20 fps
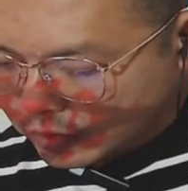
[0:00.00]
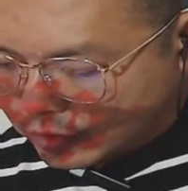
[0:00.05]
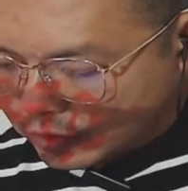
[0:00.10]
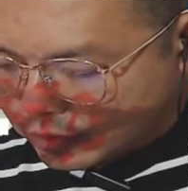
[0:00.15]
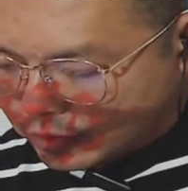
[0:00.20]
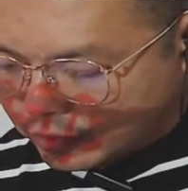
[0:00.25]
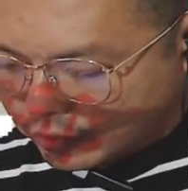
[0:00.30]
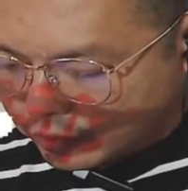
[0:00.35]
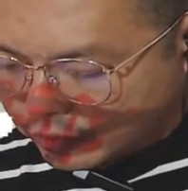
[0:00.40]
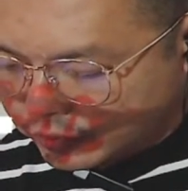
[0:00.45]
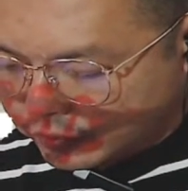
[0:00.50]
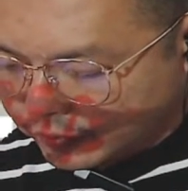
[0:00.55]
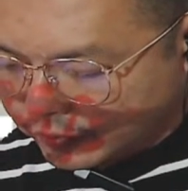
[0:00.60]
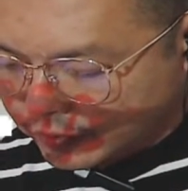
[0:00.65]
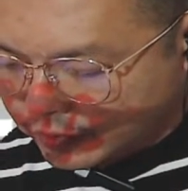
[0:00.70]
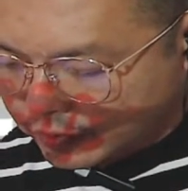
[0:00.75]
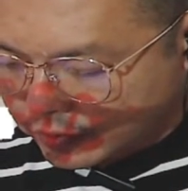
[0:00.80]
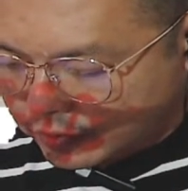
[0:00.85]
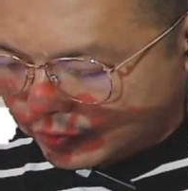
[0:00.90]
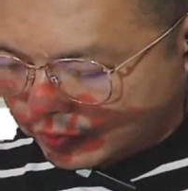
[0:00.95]

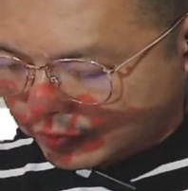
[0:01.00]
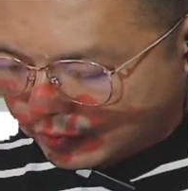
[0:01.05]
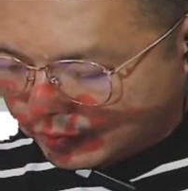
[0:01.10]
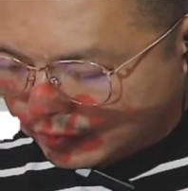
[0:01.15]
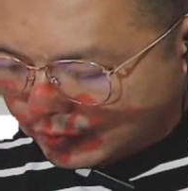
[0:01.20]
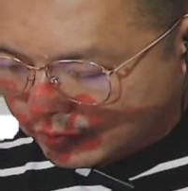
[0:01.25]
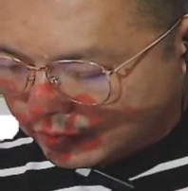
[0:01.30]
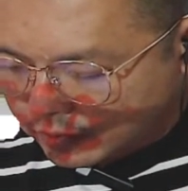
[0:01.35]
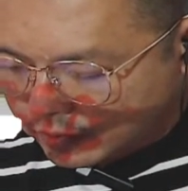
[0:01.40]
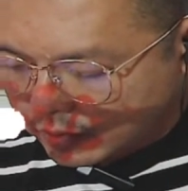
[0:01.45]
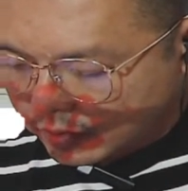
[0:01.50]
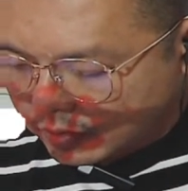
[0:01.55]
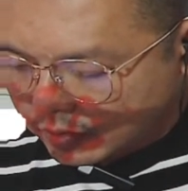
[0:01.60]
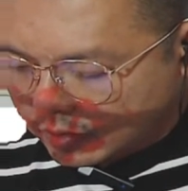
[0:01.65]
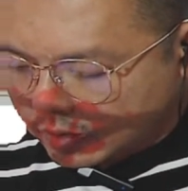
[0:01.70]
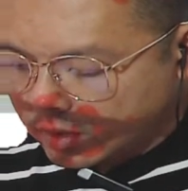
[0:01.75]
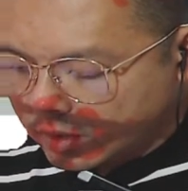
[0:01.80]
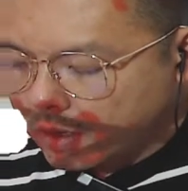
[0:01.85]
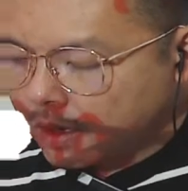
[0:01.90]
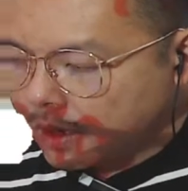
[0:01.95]
Useful,
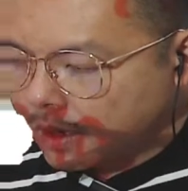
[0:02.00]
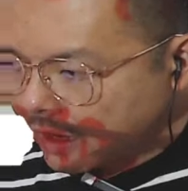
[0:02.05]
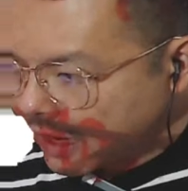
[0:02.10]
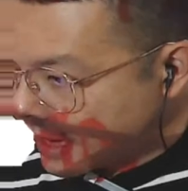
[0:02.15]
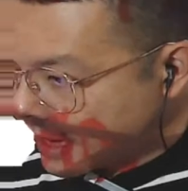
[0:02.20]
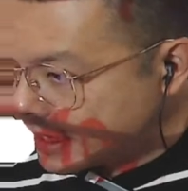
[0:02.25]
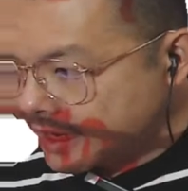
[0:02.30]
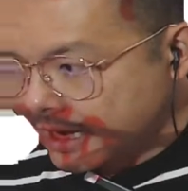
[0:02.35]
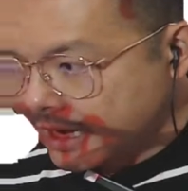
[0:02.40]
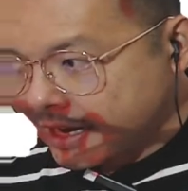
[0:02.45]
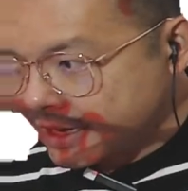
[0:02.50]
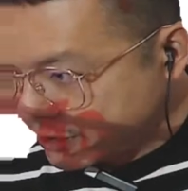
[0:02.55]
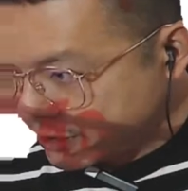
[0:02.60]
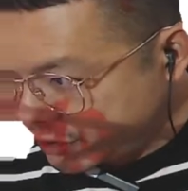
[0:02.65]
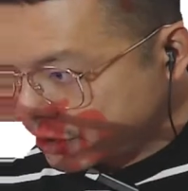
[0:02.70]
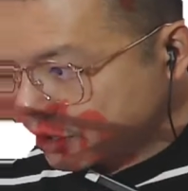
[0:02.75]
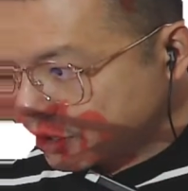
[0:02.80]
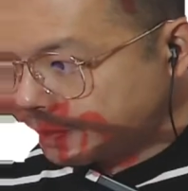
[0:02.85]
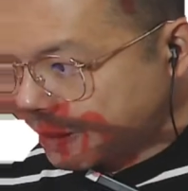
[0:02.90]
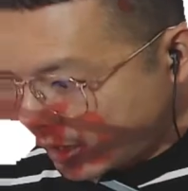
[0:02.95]
either energy
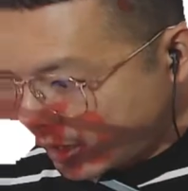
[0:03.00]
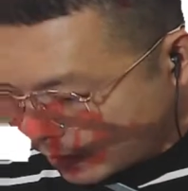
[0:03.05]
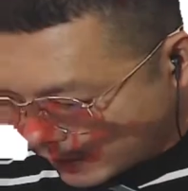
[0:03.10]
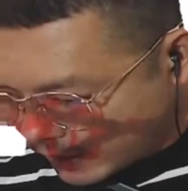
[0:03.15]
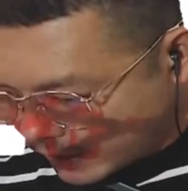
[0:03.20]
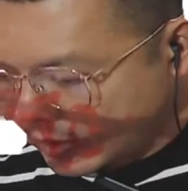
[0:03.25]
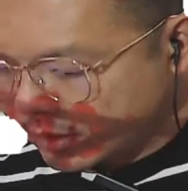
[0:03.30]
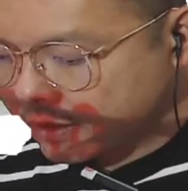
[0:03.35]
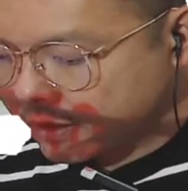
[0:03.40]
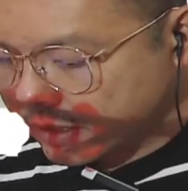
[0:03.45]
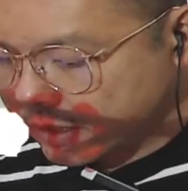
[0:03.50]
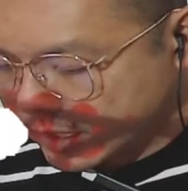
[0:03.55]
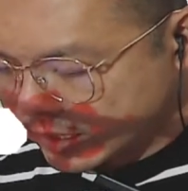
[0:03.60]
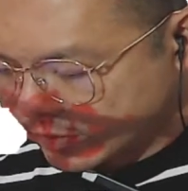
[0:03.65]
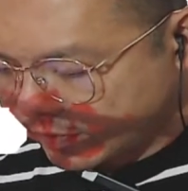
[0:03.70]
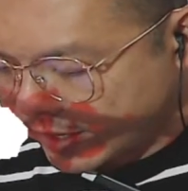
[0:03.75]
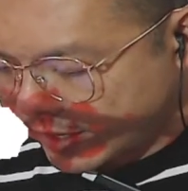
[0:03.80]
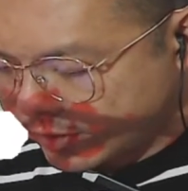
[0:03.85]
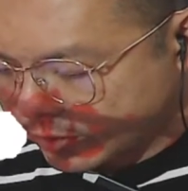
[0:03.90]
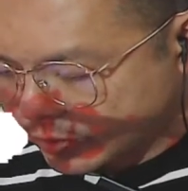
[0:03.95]
or power, it's
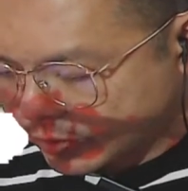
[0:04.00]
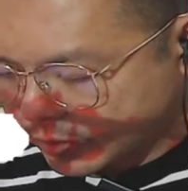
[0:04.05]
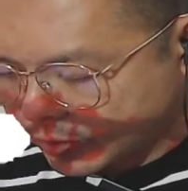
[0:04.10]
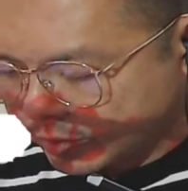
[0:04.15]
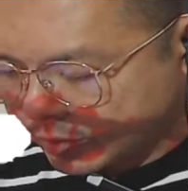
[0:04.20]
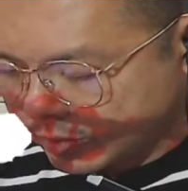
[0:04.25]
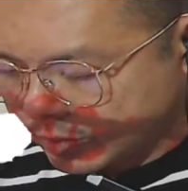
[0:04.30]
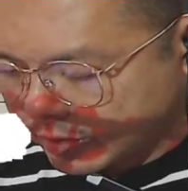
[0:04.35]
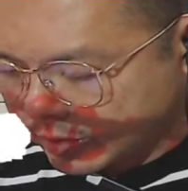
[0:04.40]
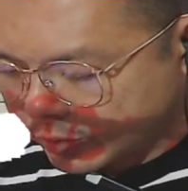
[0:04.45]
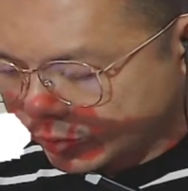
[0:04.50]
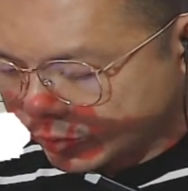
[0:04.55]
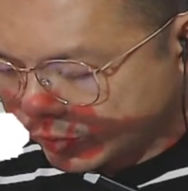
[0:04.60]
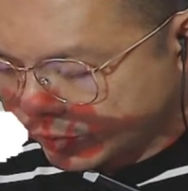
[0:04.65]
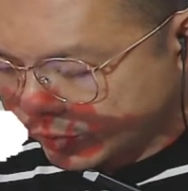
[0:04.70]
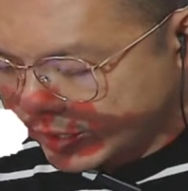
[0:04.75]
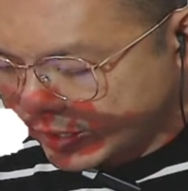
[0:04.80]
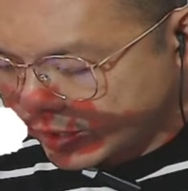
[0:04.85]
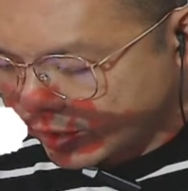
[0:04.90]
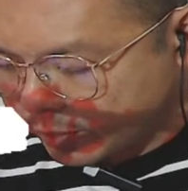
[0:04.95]
fine also. Useful
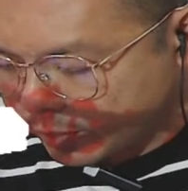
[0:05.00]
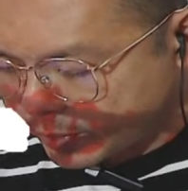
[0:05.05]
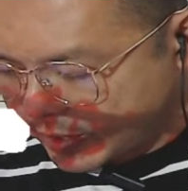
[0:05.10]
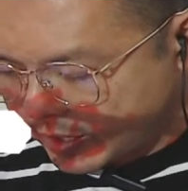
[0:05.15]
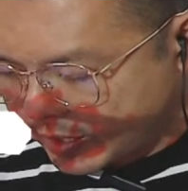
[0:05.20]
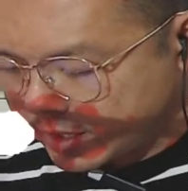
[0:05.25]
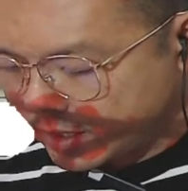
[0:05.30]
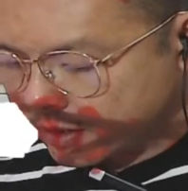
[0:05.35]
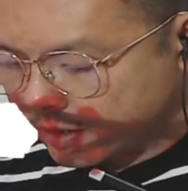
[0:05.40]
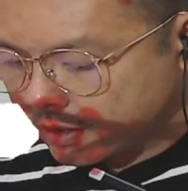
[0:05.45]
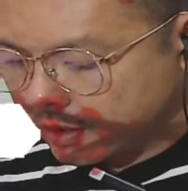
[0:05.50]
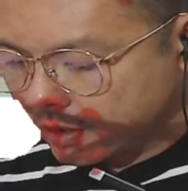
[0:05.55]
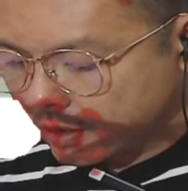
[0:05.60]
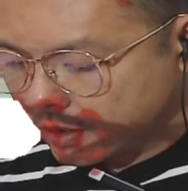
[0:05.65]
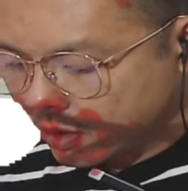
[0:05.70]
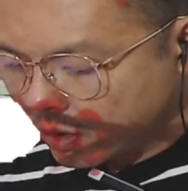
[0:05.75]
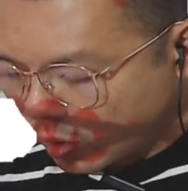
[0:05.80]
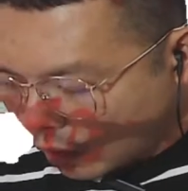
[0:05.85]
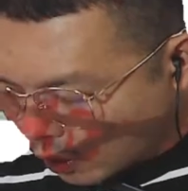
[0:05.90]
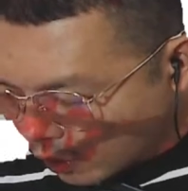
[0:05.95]
E or P
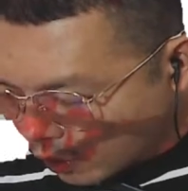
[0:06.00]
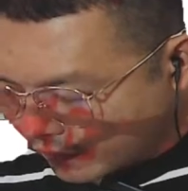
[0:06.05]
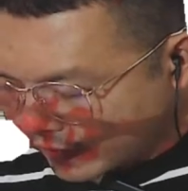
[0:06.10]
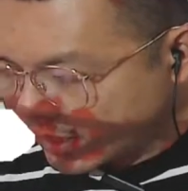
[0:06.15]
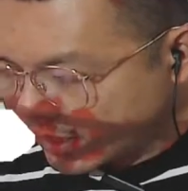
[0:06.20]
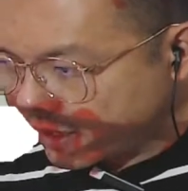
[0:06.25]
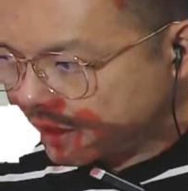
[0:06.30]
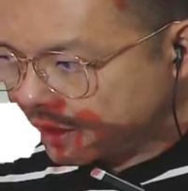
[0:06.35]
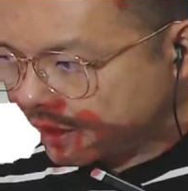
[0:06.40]
over